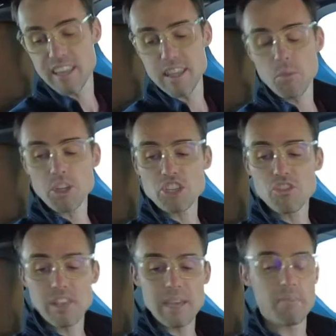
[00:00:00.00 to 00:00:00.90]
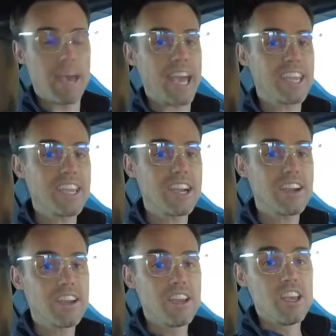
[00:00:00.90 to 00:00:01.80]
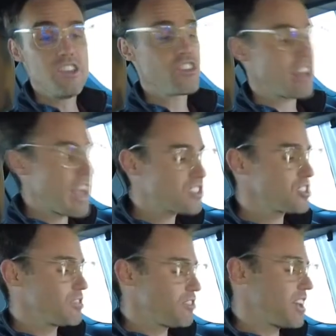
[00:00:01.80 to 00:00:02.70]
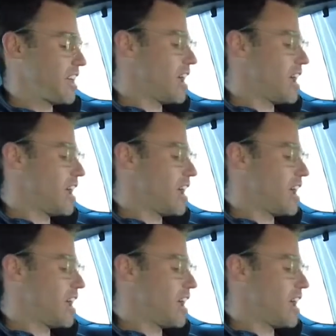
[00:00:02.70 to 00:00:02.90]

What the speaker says: and then once you get back here, you can actually fit.